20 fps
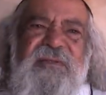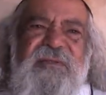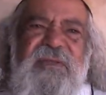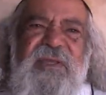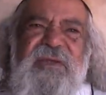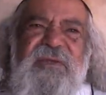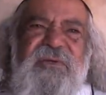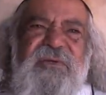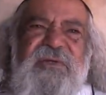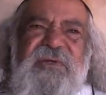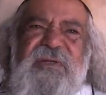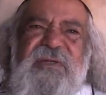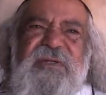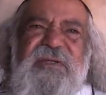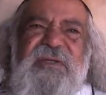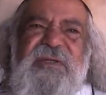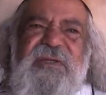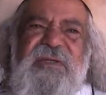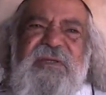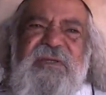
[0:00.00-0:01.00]
They could have
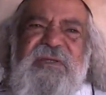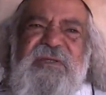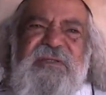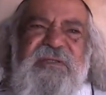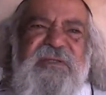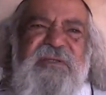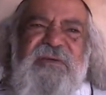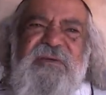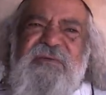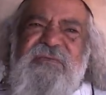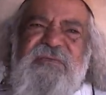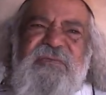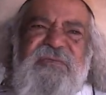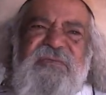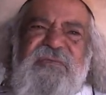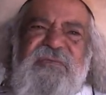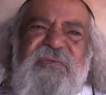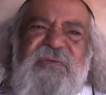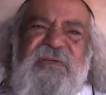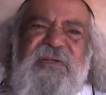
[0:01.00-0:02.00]
easily
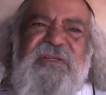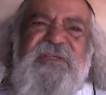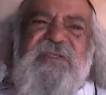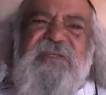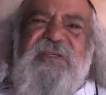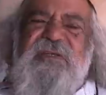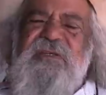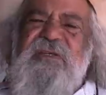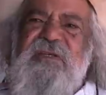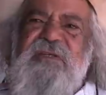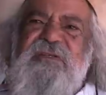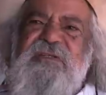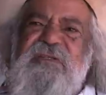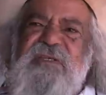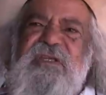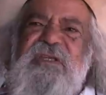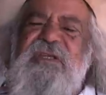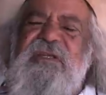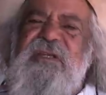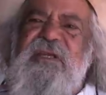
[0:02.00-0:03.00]
listened and
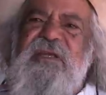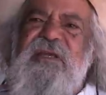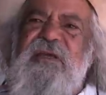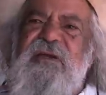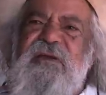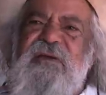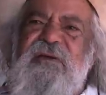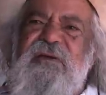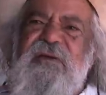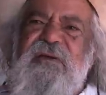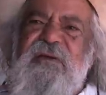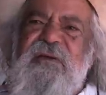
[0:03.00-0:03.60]
seen how